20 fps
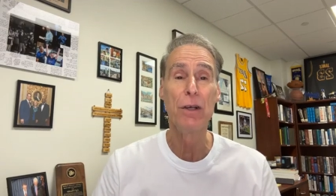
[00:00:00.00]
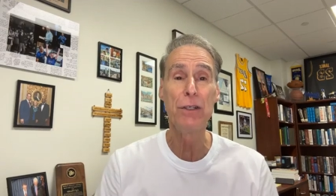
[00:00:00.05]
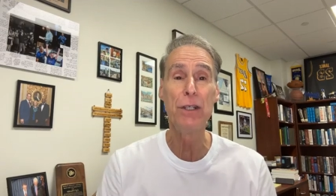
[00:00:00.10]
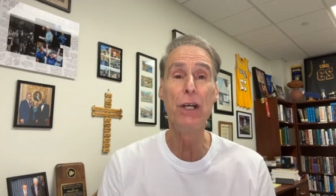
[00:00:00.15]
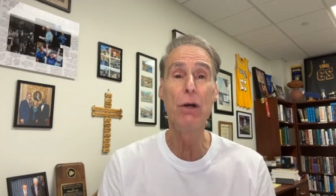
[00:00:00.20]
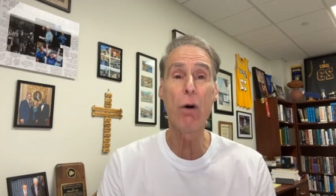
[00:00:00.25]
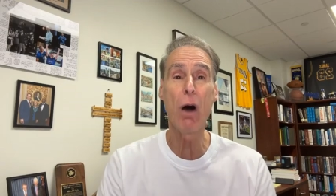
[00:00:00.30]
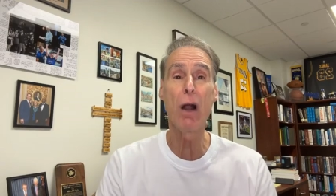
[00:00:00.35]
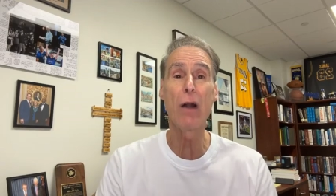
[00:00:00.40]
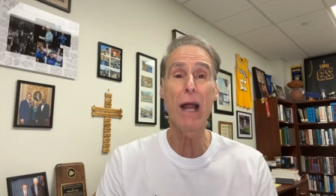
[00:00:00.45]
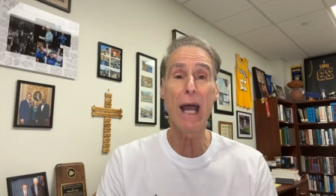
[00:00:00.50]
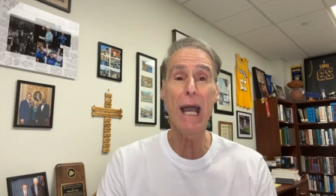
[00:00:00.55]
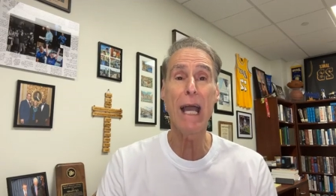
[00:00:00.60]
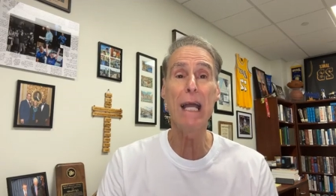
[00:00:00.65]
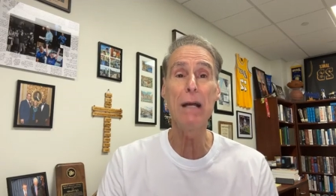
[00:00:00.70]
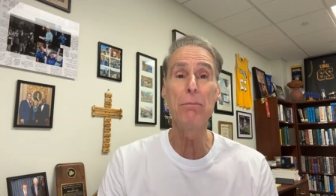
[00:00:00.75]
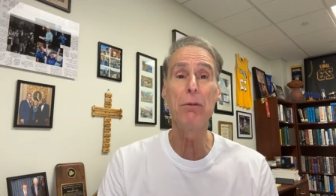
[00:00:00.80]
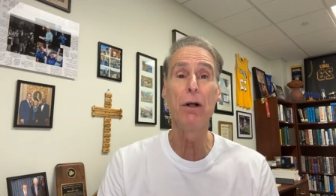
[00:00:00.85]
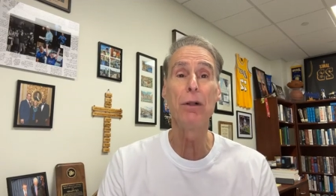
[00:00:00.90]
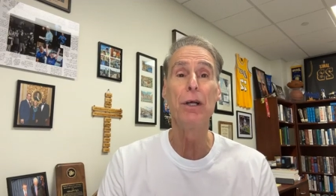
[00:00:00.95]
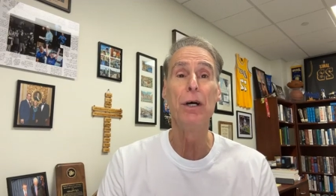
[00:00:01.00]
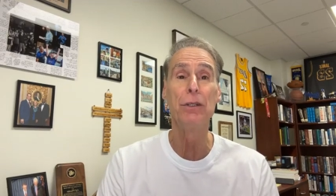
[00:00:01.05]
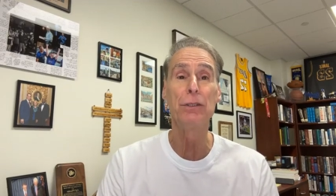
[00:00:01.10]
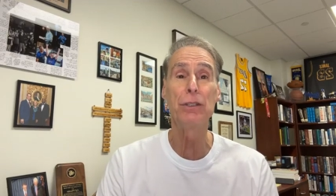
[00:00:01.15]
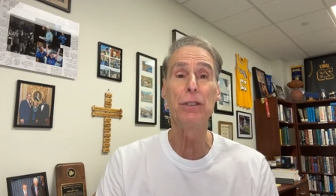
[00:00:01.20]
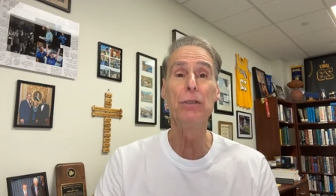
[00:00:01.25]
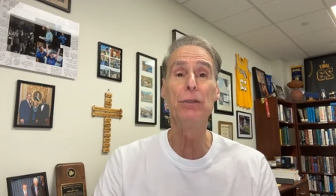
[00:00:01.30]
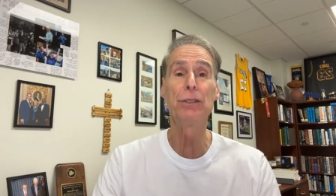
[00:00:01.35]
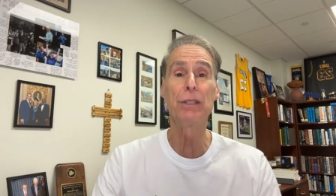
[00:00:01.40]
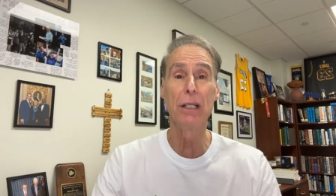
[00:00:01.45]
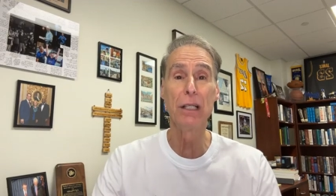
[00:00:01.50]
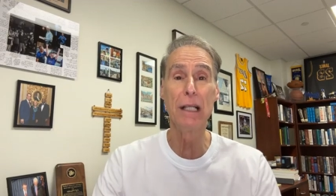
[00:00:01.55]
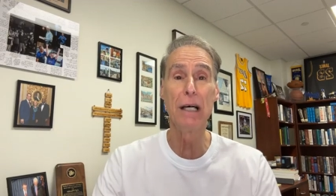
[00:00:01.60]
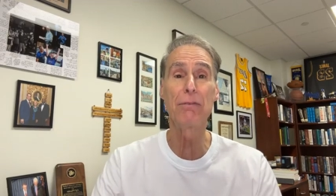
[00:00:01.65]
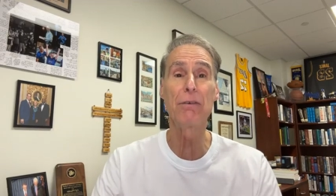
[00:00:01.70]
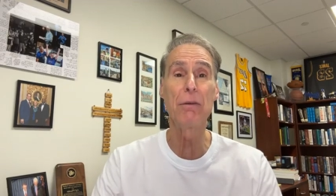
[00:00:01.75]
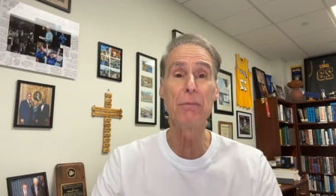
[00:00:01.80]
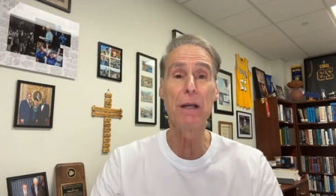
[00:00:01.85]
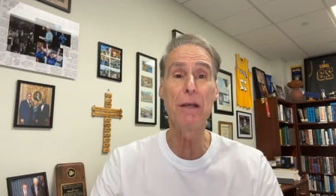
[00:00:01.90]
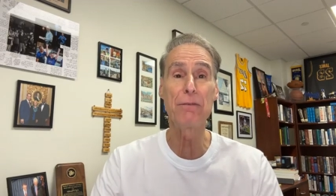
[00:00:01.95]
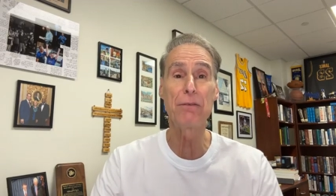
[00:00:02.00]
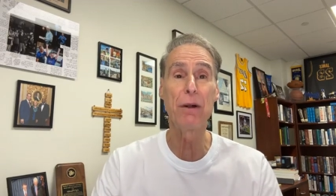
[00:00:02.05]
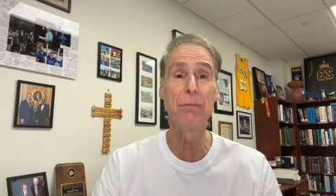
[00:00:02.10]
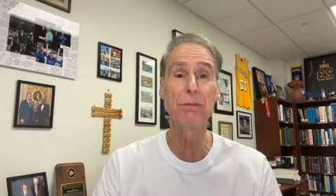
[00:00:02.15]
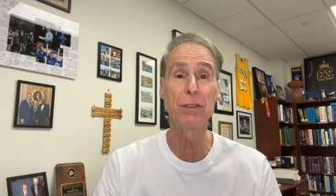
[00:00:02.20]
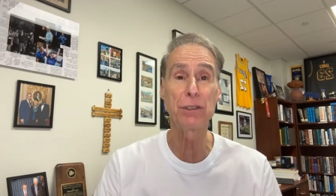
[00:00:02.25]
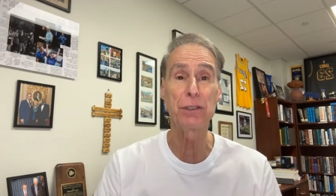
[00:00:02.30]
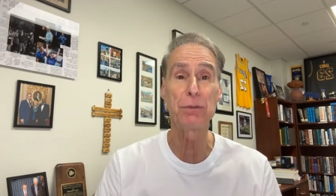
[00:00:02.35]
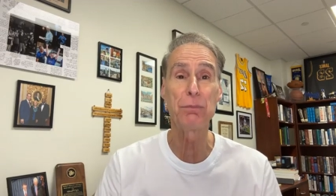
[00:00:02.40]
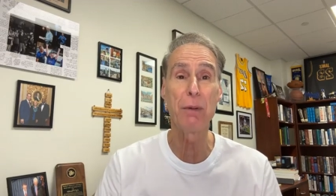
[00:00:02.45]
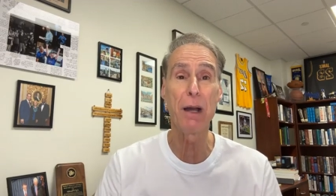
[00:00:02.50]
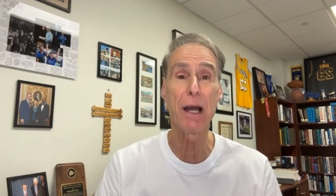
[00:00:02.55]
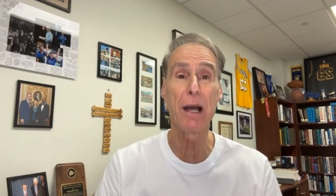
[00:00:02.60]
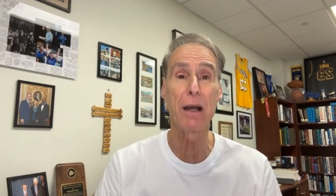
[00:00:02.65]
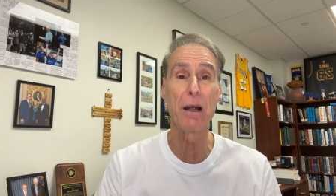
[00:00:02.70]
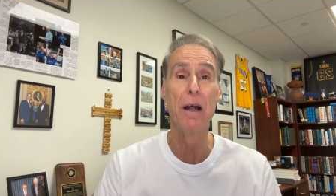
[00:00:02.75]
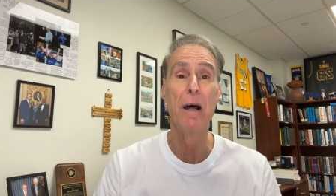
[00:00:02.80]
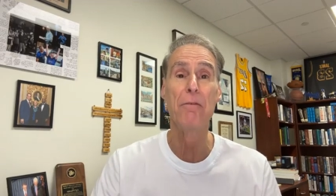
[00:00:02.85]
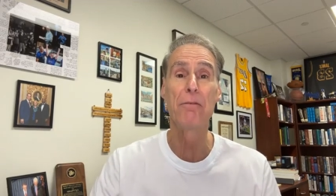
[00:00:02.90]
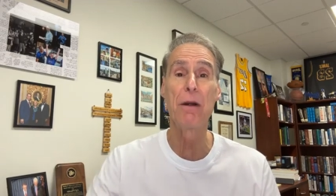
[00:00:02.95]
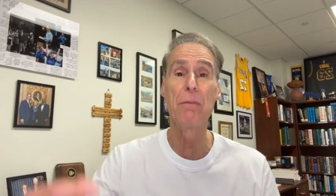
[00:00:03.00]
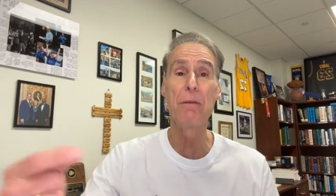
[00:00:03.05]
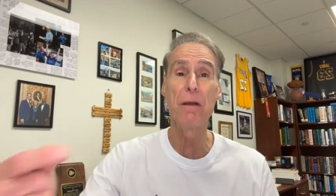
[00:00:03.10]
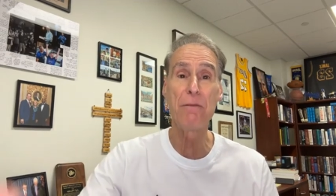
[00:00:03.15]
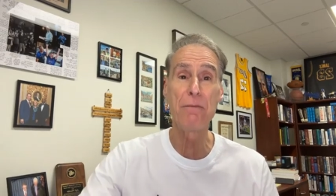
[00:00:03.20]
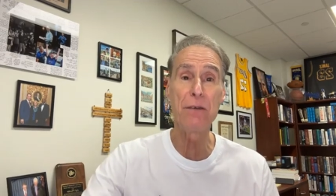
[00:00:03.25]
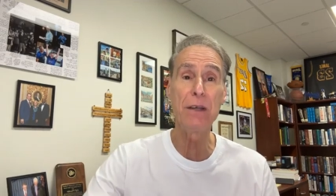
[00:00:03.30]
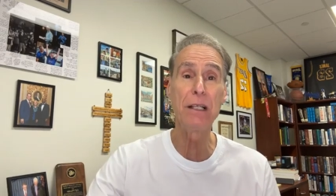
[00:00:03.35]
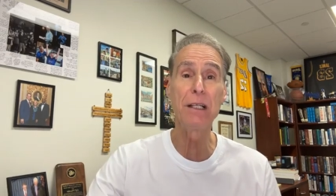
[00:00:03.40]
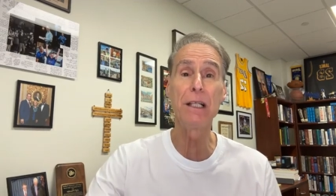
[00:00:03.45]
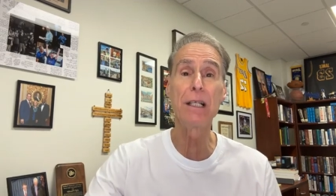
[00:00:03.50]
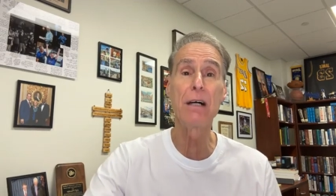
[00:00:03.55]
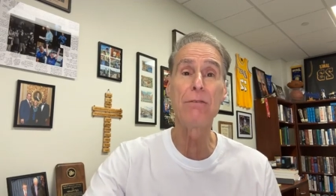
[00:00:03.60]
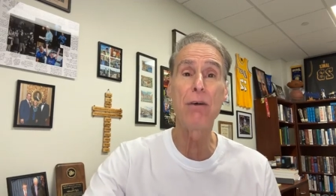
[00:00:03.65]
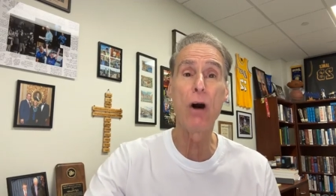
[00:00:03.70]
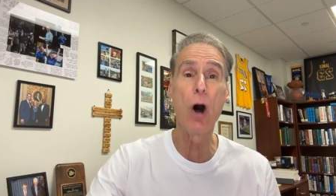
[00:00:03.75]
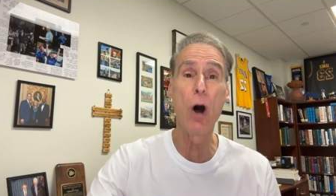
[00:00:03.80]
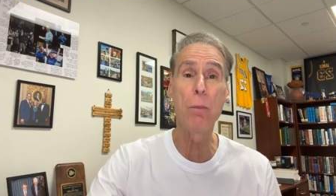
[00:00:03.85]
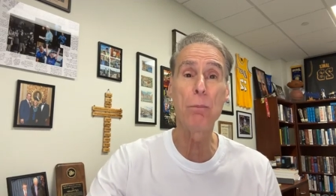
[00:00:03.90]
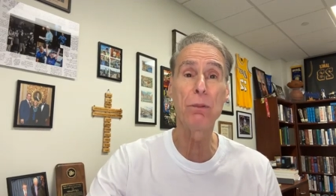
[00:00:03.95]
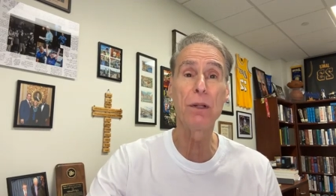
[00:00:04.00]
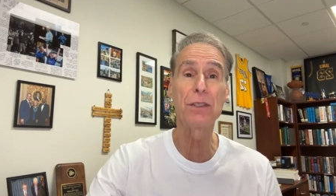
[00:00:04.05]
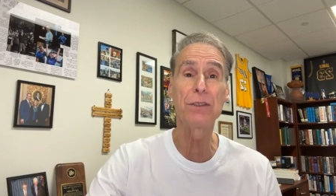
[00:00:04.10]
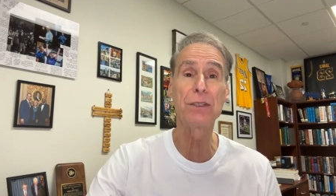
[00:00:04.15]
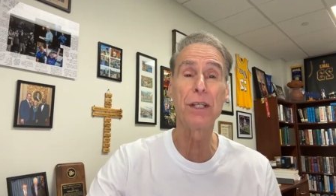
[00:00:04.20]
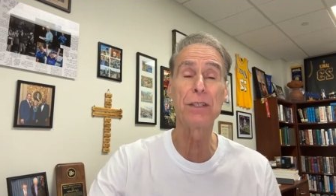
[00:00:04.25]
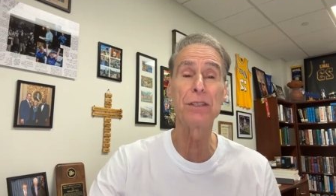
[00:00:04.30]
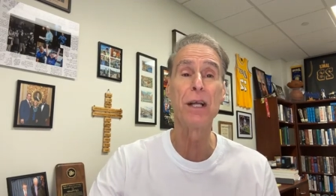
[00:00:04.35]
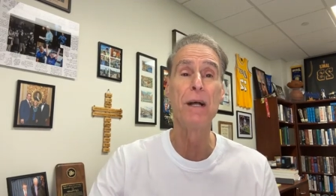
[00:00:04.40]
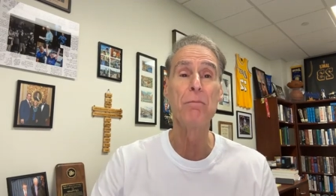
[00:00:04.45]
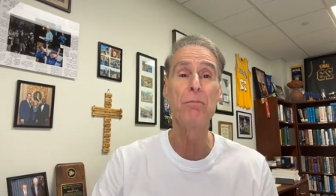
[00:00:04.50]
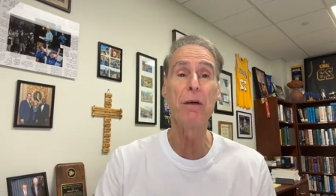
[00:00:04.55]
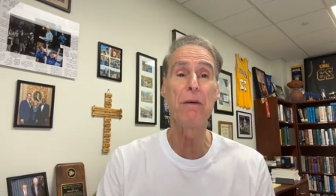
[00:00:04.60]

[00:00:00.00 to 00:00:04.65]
You are able to deliver me from despair, from the feeling of hopelessness,